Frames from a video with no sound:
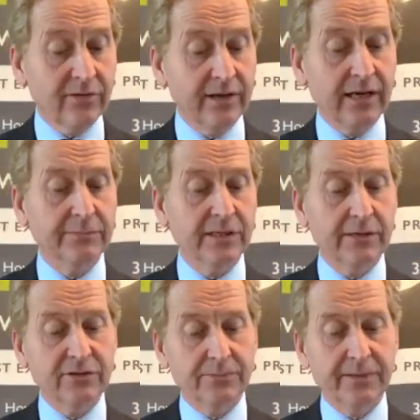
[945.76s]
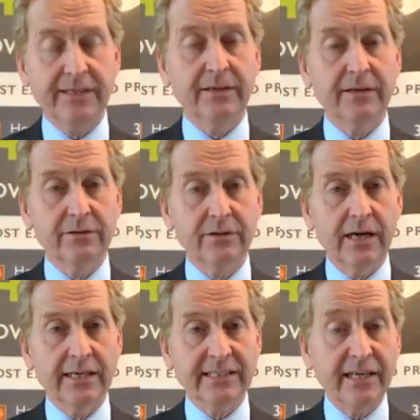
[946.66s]
I'm going to be
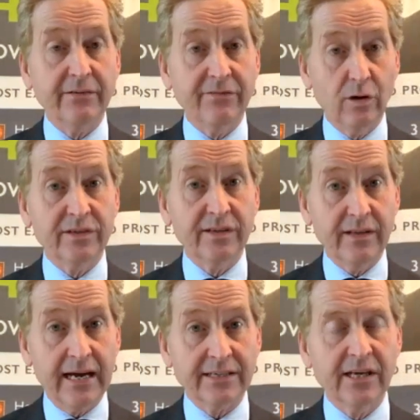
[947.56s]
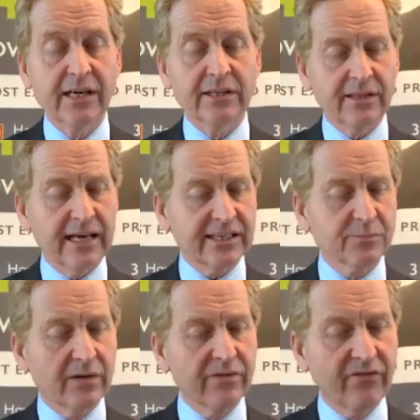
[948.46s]
getting involved in that. So that's
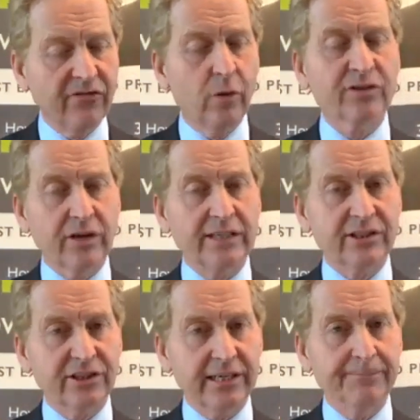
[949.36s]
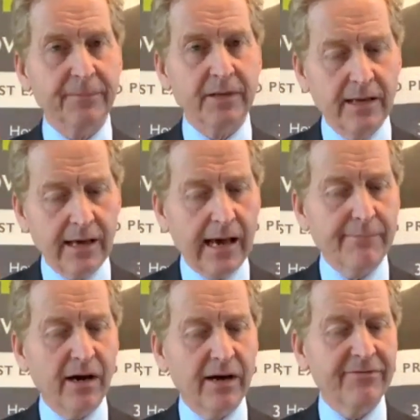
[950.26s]
my fourth strategy. And
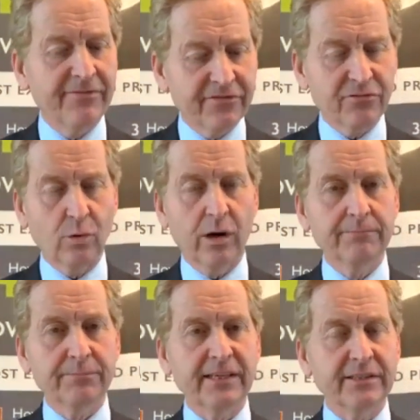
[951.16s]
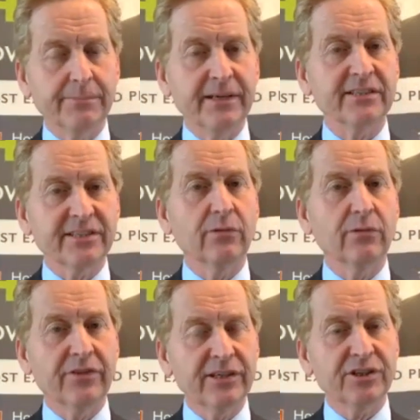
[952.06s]
my fifth one is a bit
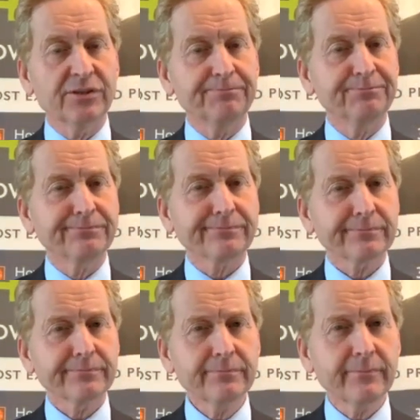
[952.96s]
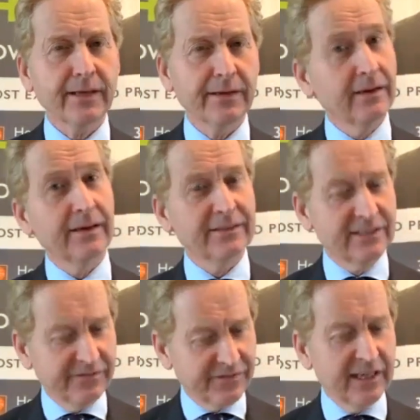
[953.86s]
selfish, as
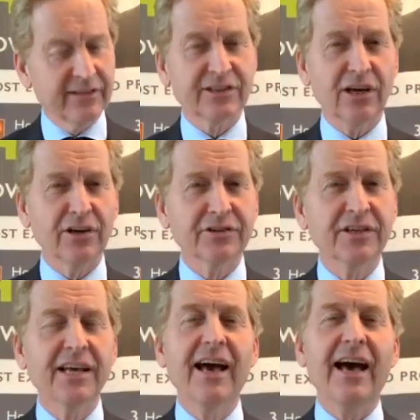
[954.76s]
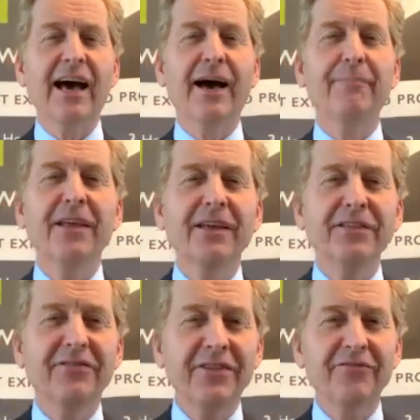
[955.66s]
if the others aren't. The
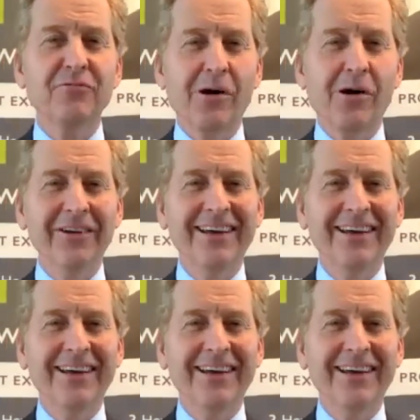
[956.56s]
fifth one